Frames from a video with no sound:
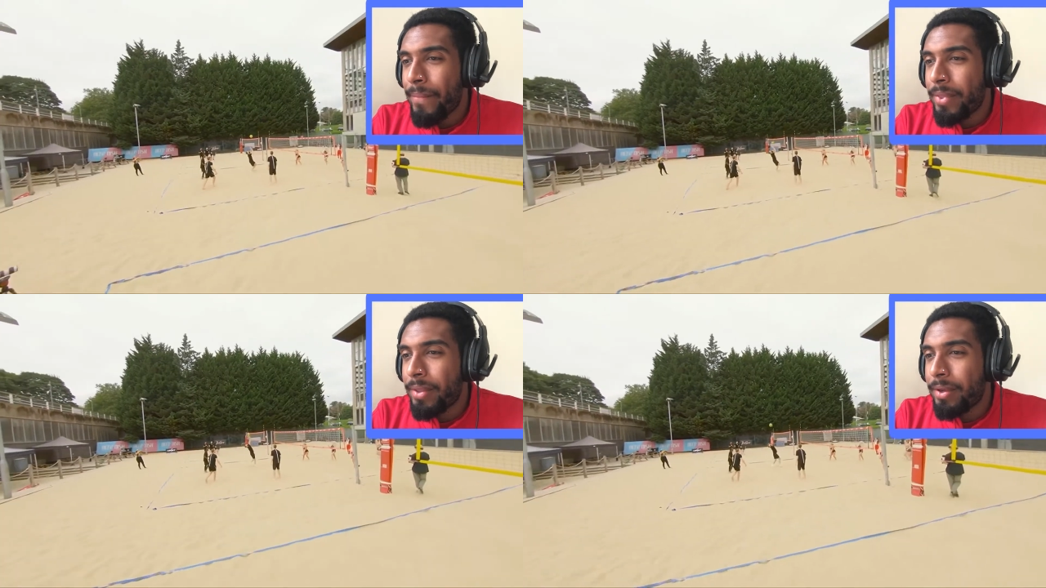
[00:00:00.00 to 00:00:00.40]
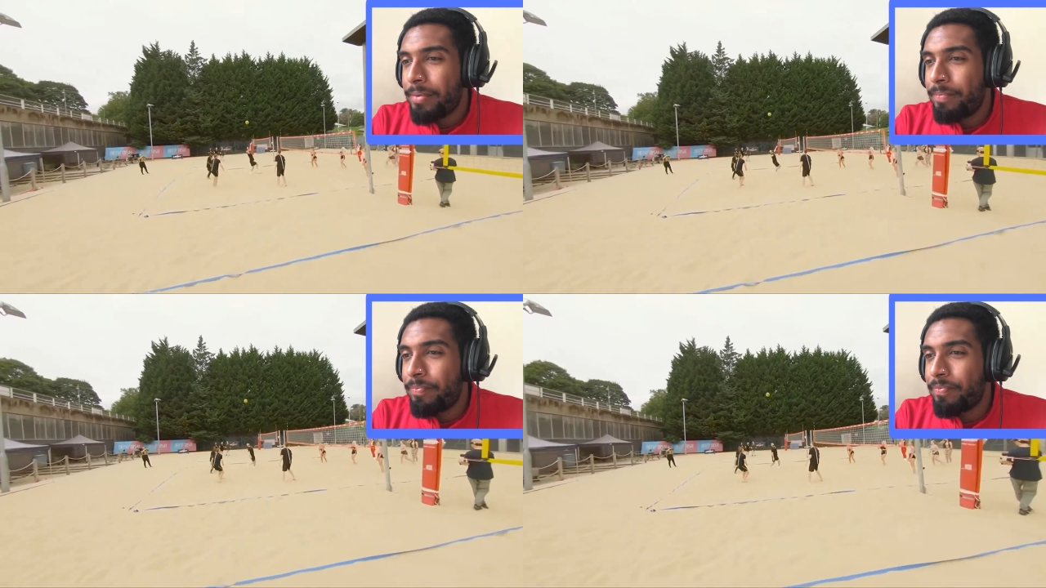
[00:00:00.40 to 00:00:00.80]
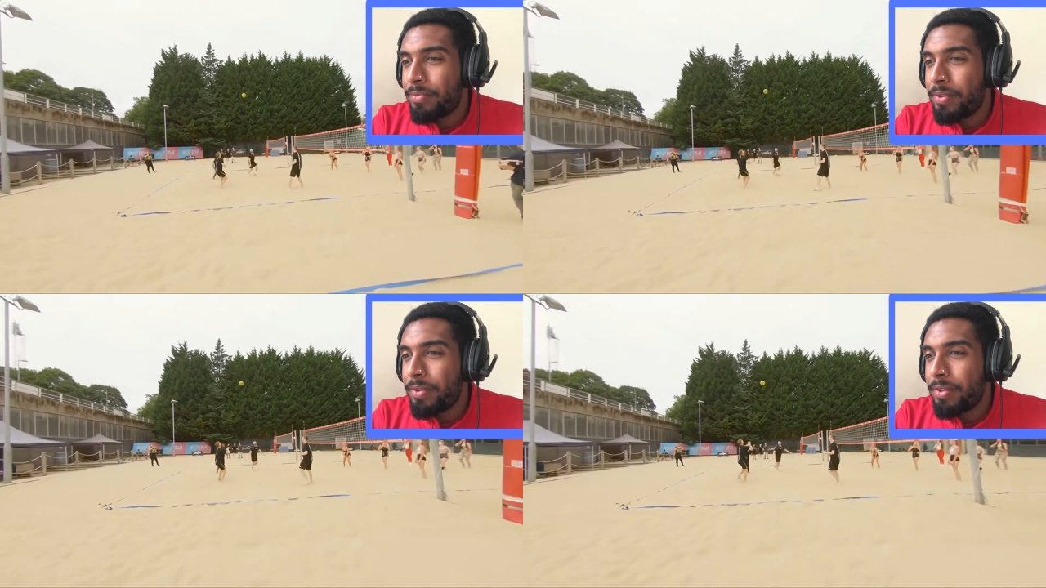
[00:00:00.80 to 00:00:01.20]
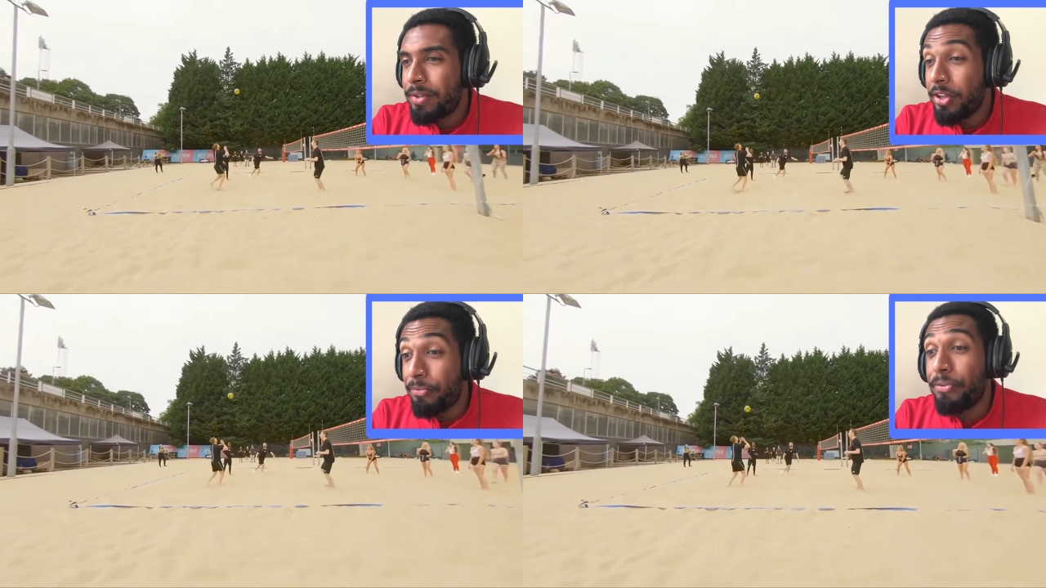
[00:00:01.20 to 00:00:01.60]
Damn it.
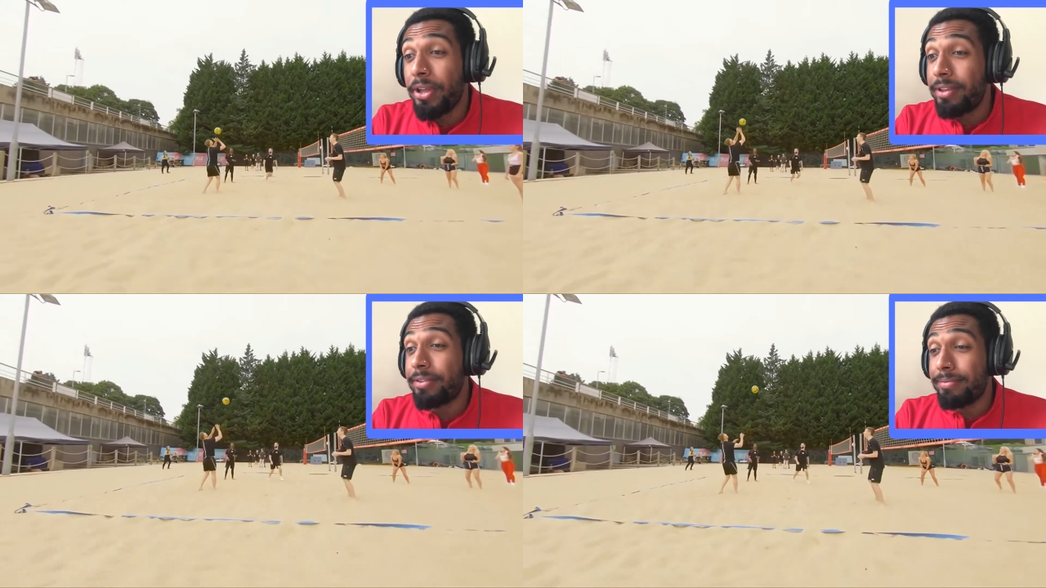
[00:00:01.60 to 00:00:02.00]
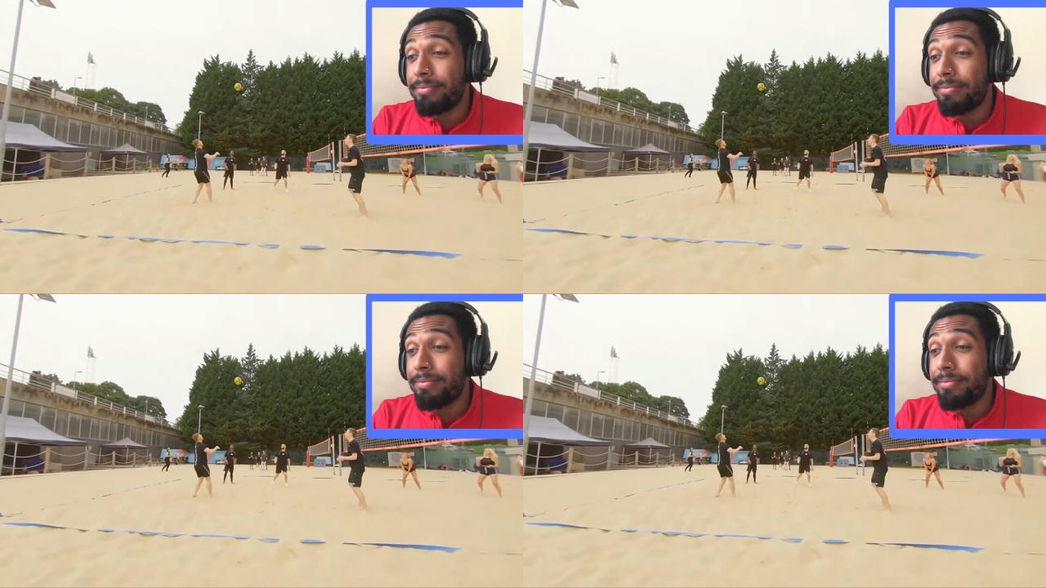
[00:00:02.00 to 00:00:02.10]
You think?